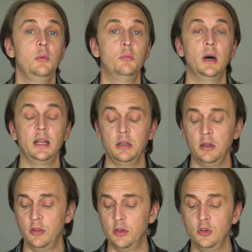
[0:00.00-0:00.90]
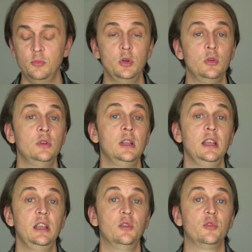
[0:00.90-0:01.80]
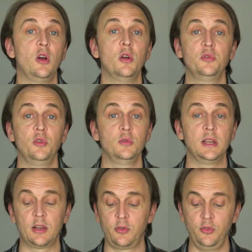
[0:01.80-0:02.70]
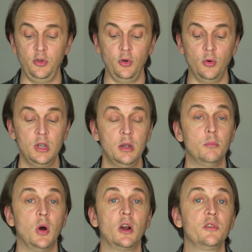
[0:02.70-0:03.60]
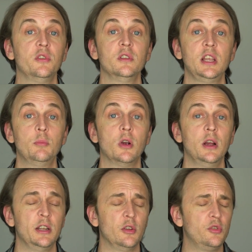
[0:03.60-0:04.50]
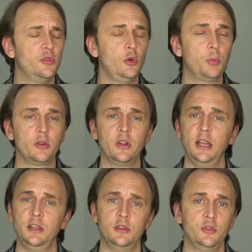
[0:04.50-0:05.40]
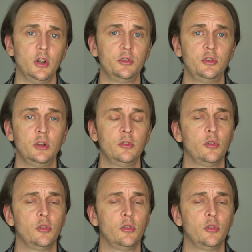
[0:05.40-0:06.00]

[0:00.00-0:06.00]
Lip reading: but the new moon is also next to Mars in Libra in a super tight conjunction,